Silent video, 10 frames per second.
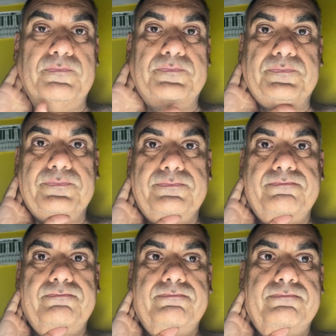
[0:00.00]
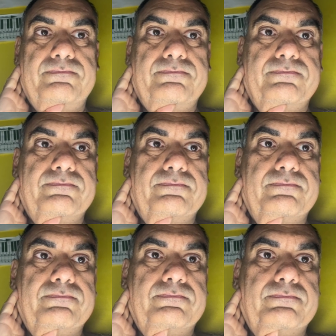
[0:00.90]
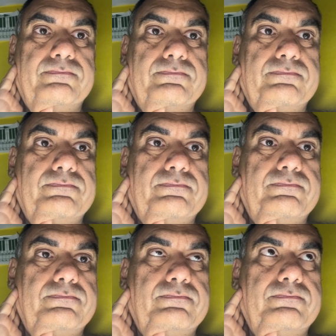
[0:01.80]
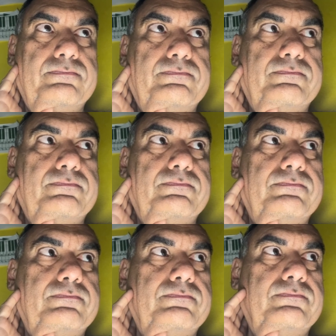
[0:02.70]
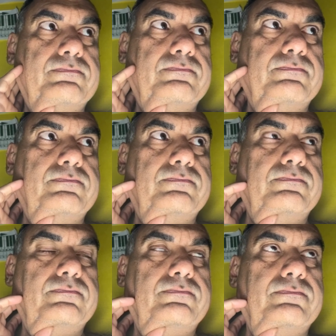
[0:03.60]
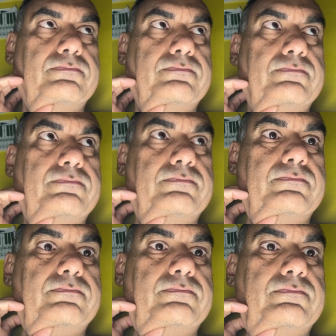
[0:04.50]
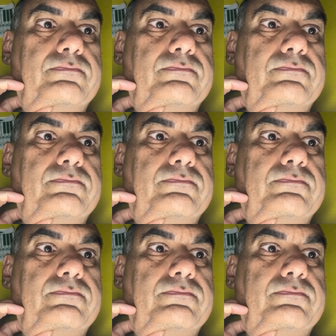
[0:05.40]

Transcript: Nobody speaks.